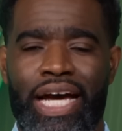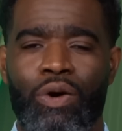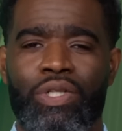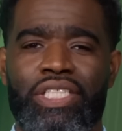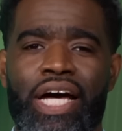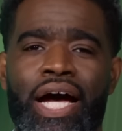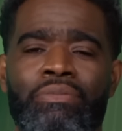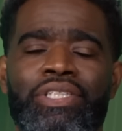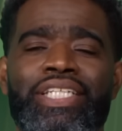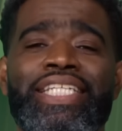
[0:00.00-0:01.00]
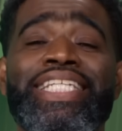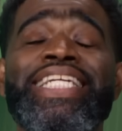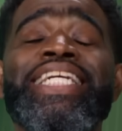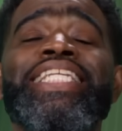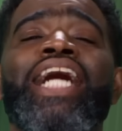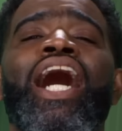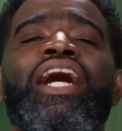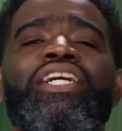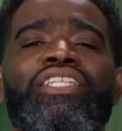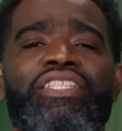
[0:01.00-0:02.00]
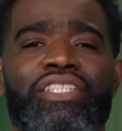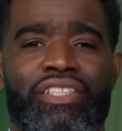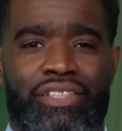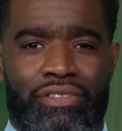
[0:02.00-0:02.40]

Now it's time to detox.